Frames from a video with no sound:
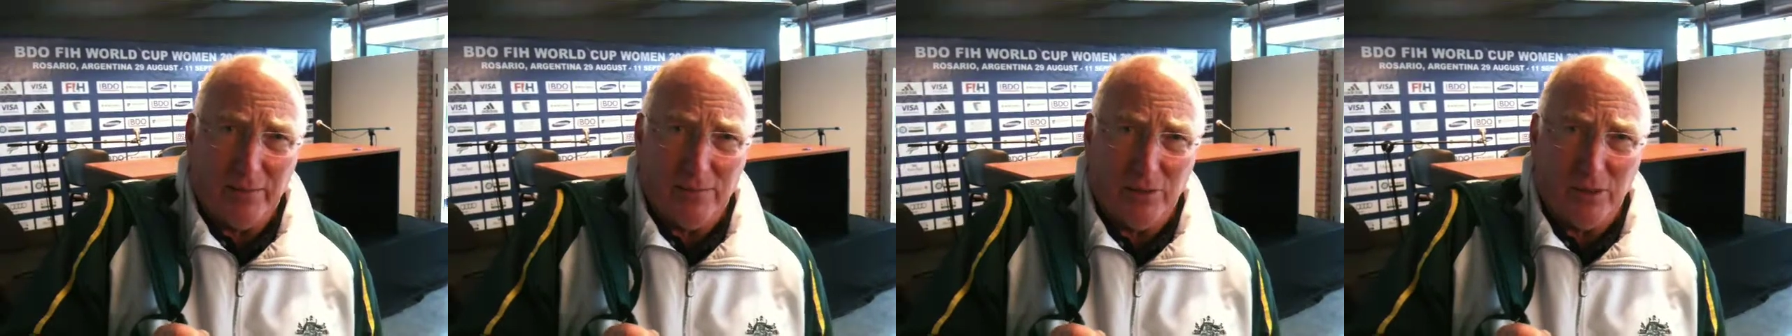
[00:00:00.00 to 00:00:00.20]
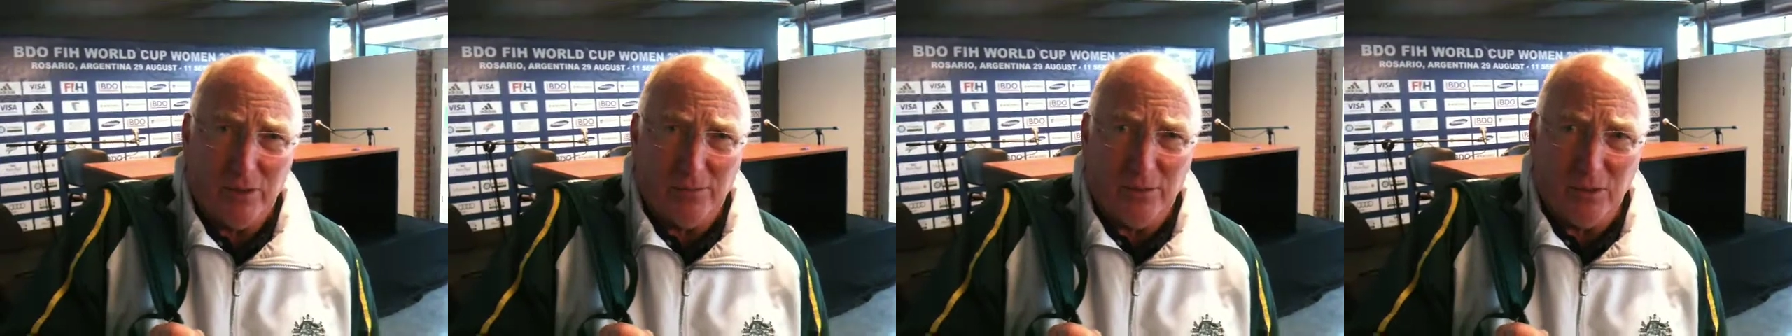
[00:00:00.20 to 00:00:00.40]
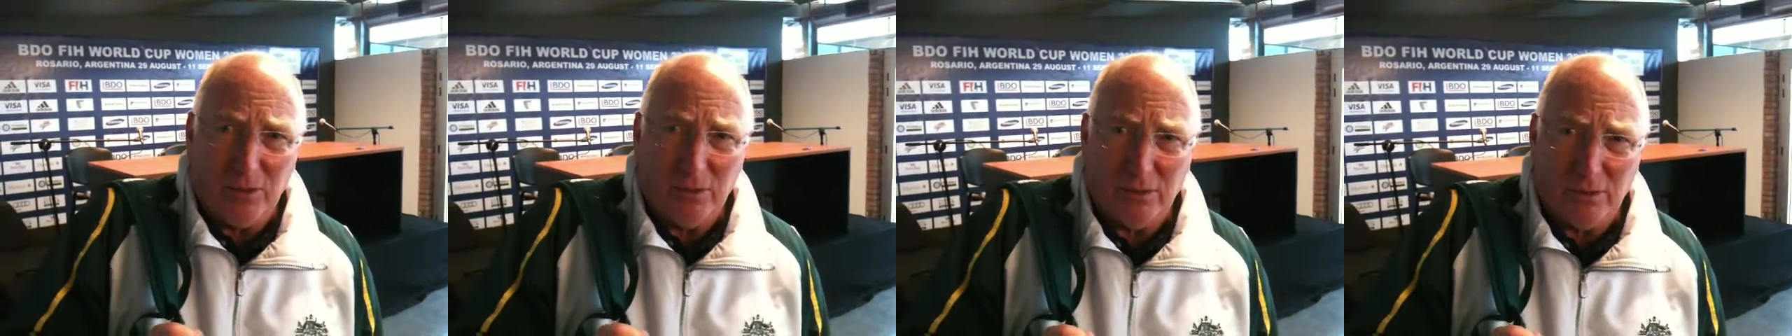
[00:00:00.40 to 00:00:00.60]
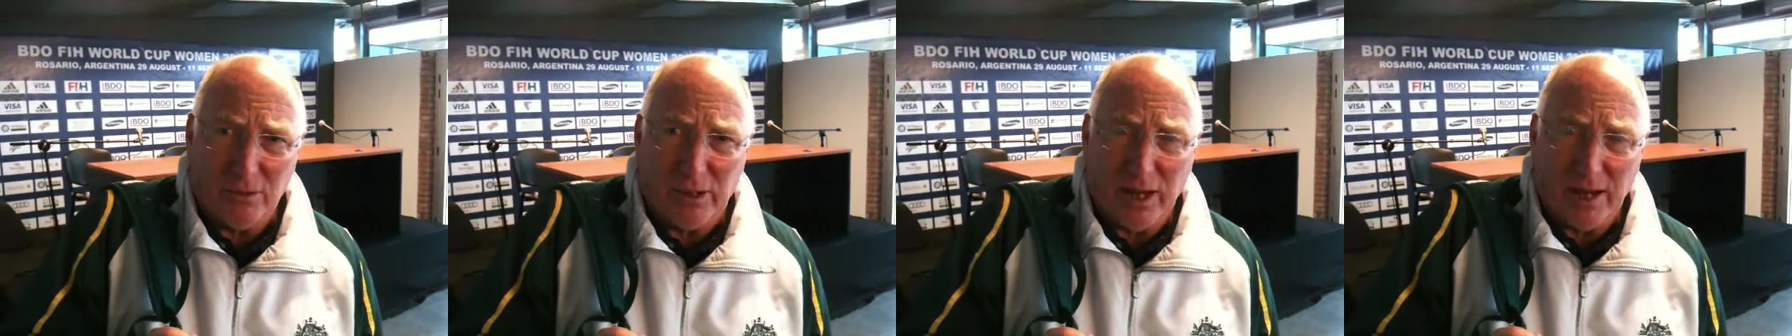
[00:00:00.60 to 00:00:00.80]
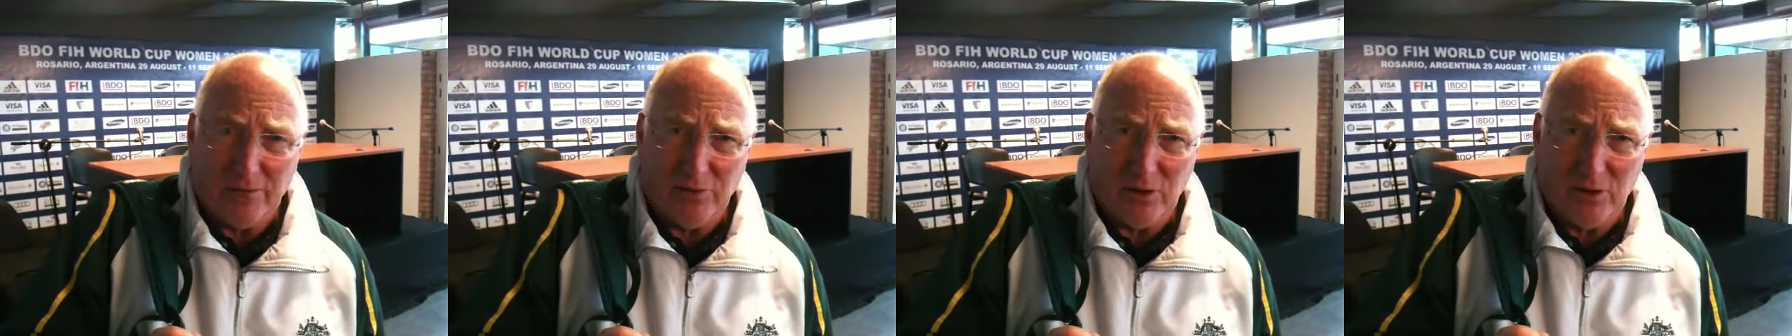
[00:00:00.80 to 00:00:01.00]
If, if, you
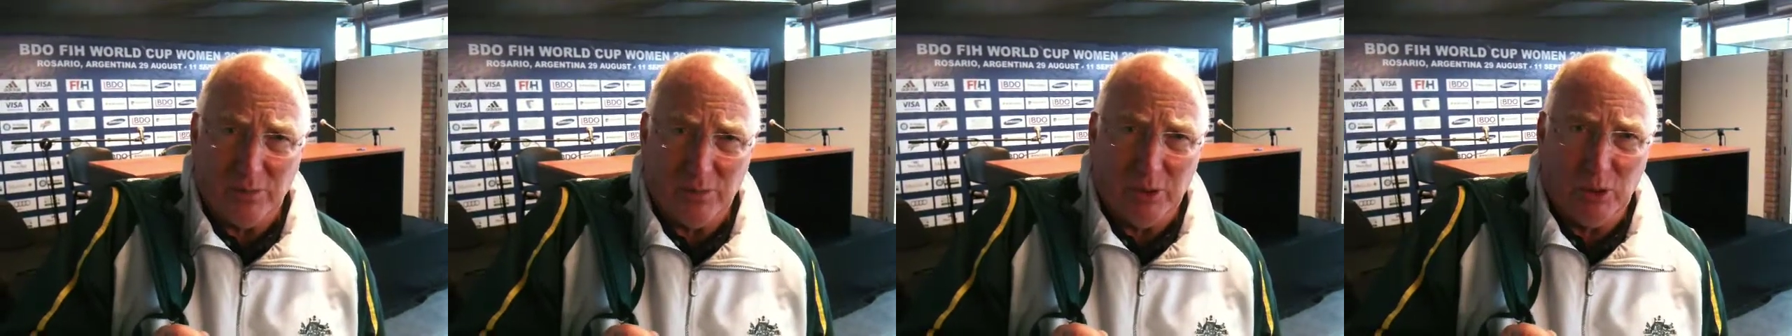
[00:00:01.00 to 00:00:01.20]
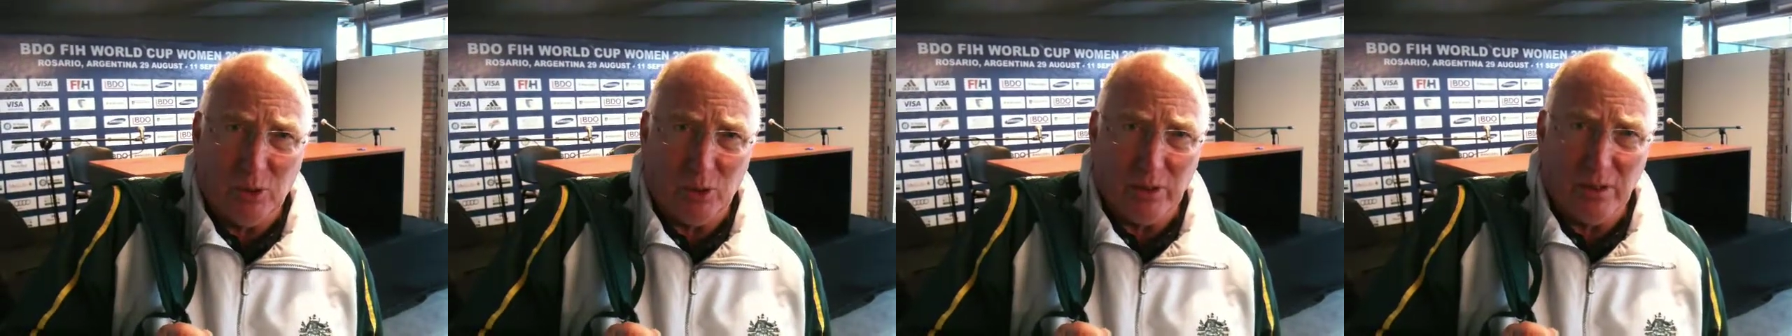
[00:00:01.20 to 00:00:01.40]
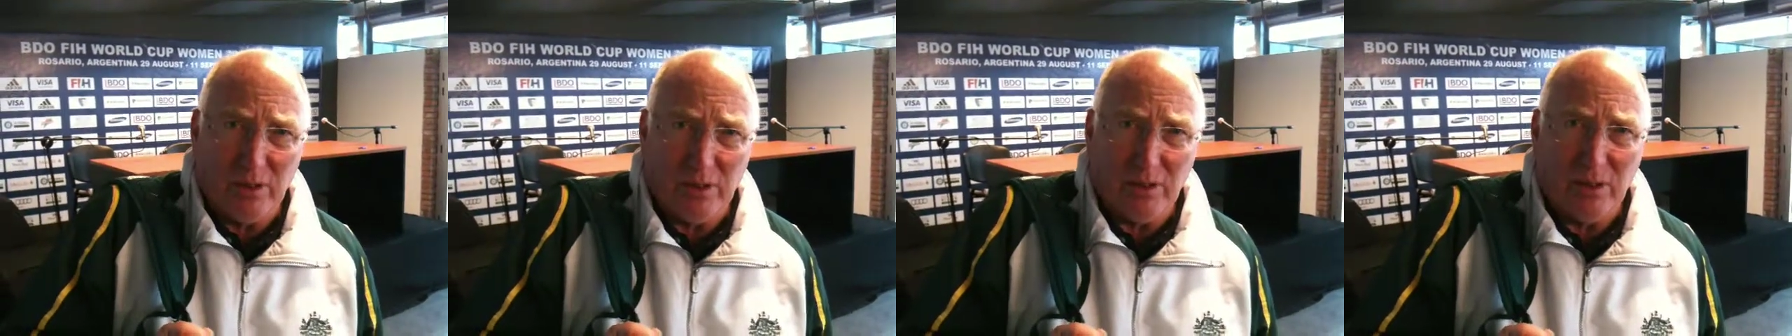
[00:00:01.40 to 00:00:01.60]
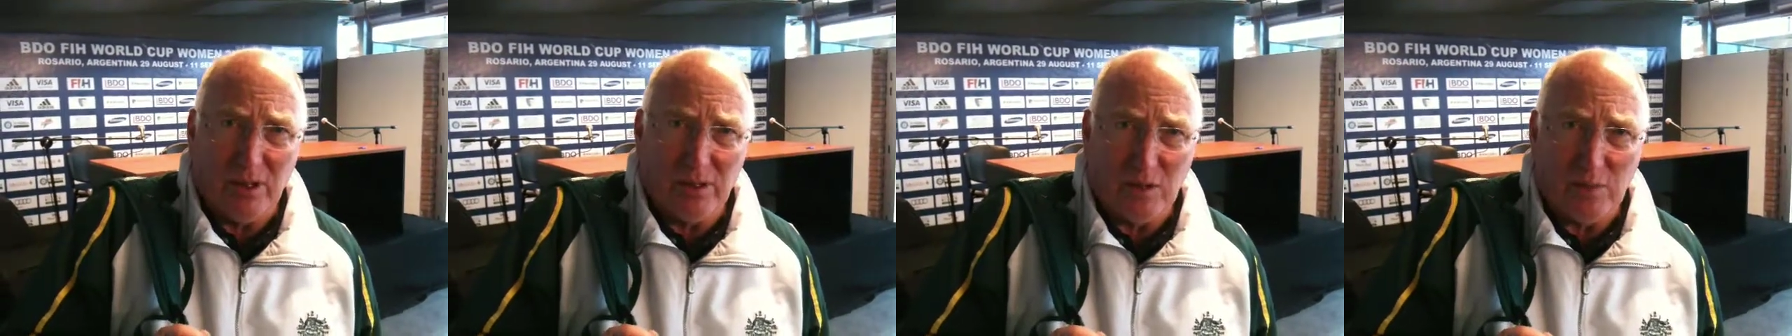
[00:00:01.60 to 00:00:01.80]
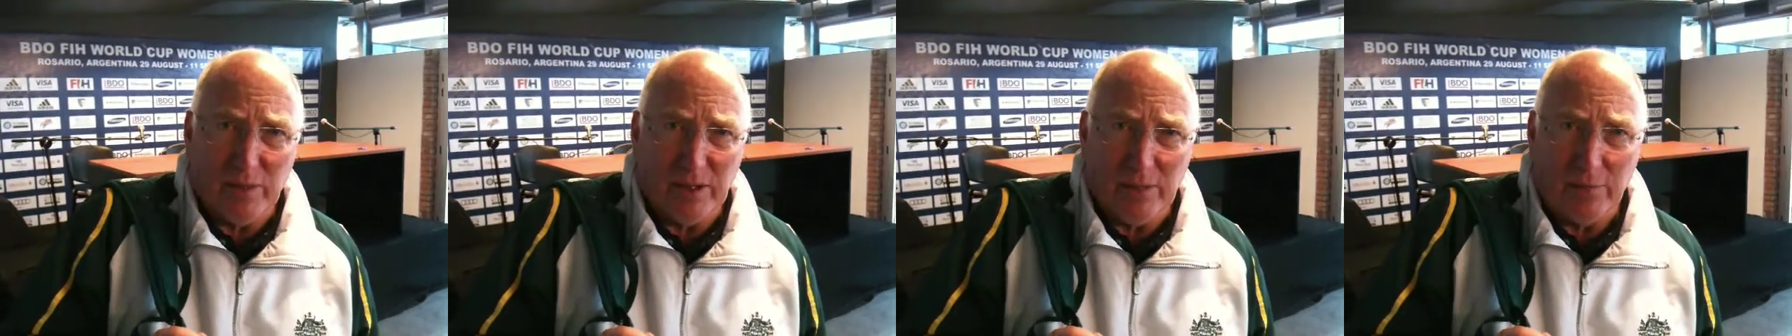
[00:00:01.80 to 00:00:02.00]
look after the ball
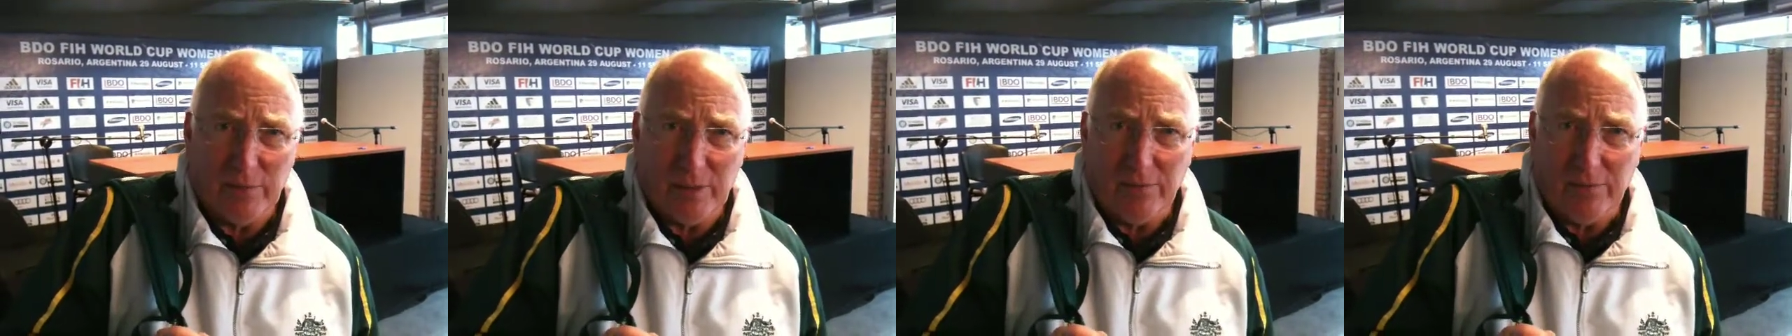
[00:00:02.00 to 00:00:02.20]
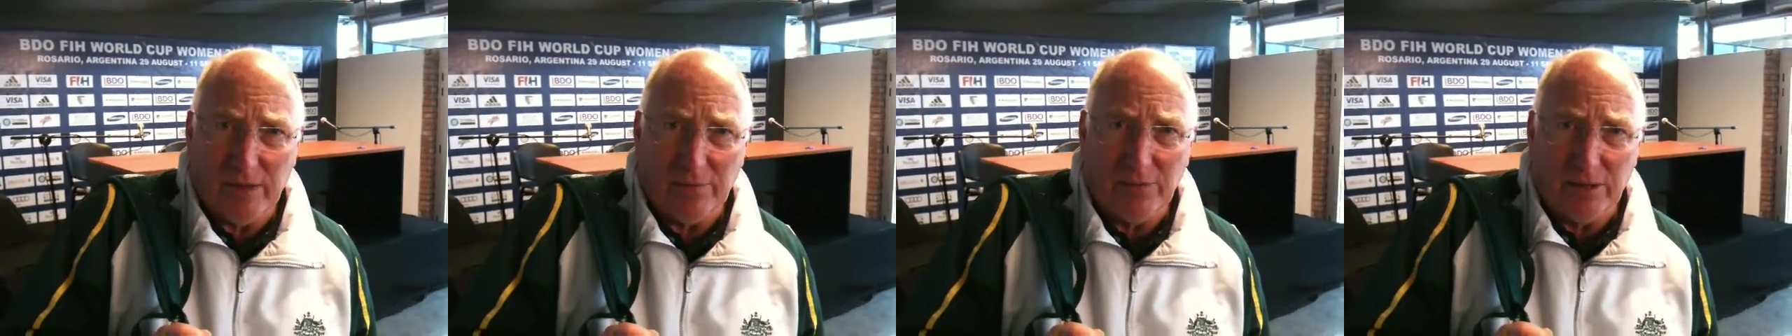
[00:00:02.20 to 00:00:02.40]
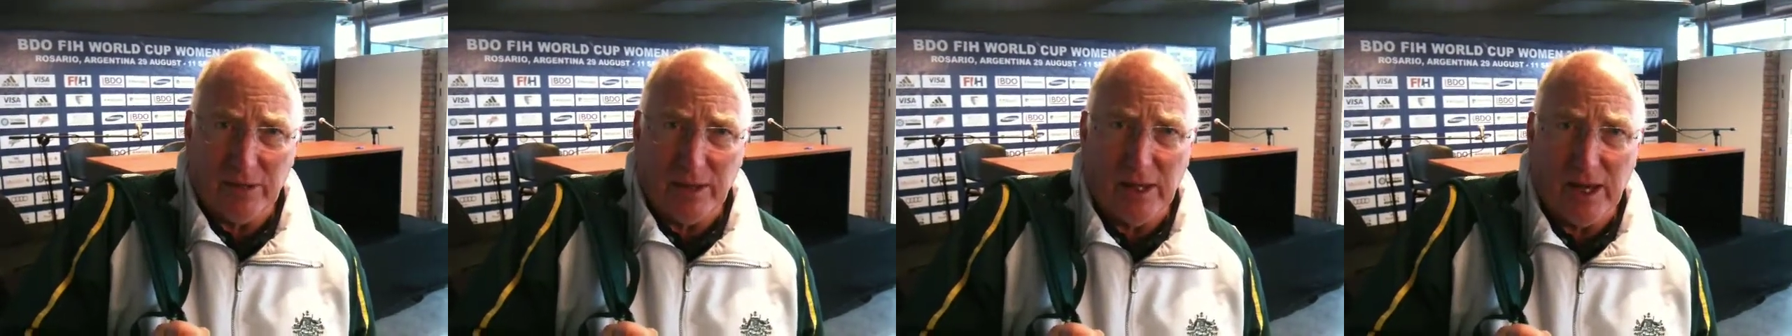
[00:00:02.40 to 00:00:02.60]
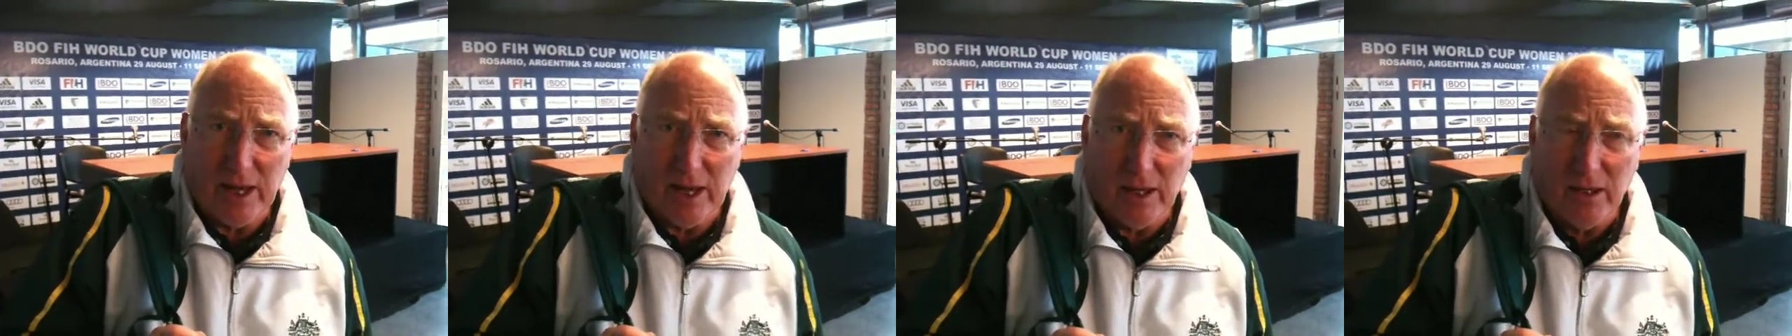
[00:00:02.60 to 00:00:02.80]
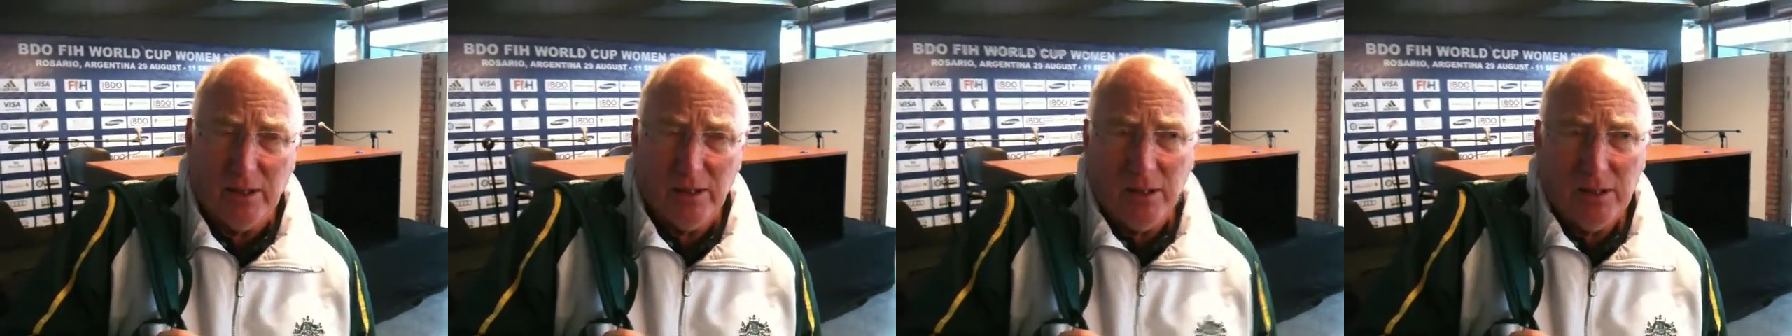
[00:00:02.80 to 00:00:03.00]
and spend a bit of effort
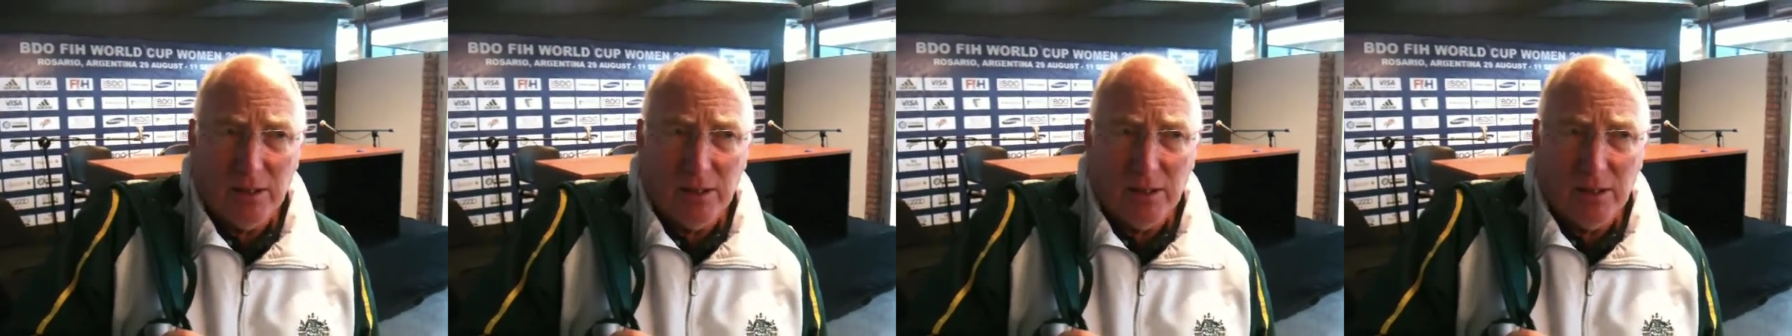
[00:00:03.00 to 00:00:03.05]
there,